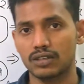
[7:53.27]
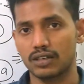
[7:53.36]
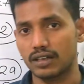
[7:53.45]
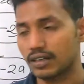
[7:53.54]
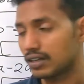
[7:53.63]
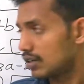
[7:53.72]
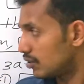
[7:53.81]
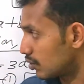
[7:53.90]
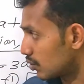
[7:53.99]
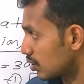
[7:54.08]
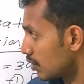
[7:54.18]
Clear?
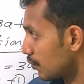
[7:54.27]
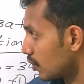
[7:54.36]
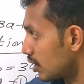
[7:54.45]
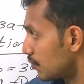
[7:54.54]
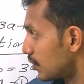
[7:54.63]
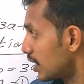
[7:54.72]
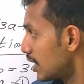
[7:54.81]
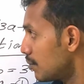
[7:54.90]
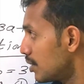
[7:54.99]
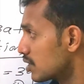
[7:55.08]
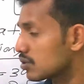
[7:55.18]
Not only for
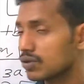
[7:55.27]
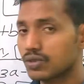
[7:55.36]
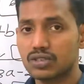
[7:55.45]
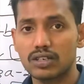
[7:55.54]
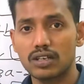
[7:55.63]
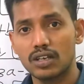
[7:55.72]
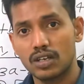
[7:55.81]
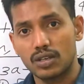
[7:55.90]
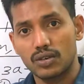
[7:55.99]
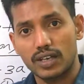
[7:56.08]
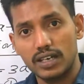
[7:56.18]
infinitely many solution,
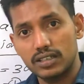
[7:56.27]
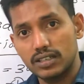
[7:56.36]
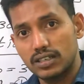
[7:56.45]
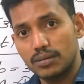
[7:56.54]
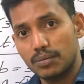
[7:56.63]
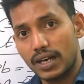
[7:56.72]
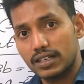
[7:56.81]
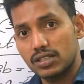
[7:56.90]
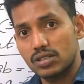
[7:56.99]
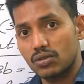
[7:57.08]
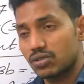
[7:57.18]
you can
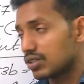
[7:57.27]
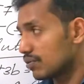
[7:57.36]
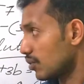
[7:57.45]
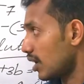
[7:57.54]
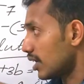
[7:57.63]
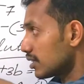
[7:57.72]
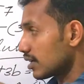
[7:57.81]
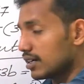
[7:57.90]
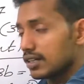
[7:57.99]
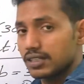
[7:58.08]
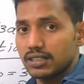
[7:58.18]
practice the question for other
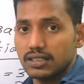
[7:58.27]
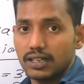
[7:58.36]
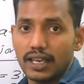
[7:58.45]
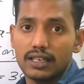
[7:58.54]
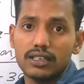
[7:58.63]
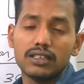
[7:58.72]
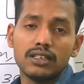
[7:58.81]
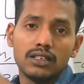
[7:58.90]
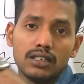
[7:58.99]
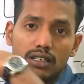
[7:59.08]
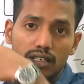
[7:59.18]
conditions like
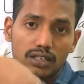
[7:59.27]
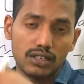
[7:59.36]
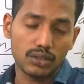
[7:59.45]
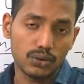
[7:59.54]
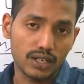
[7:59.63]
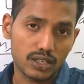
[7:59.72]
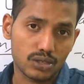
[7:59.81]
in a unique